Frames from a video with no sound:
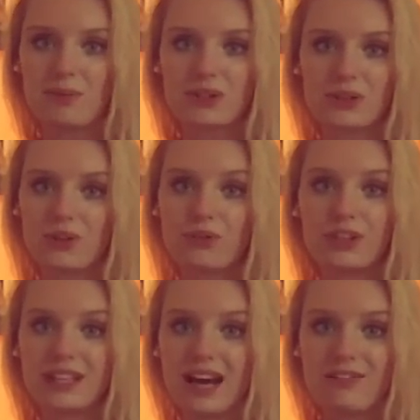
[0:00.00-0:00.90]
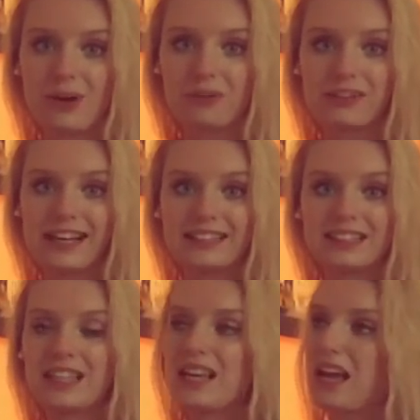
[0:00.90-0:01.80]
Moscow 4.5-hour flight,
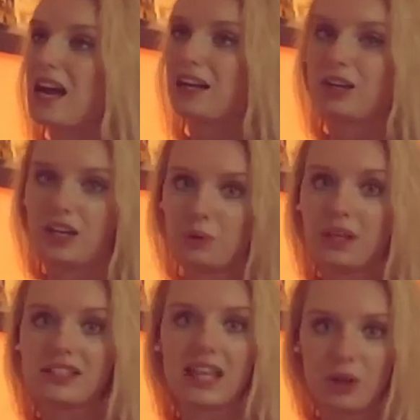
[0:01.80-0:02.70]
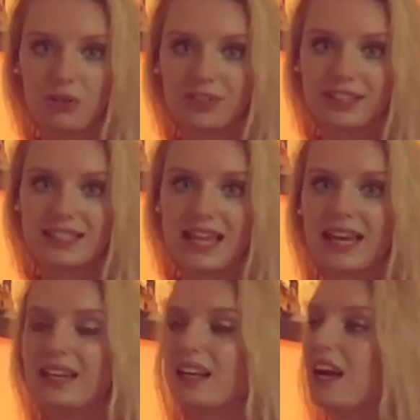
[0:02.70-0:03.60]
and layover is there,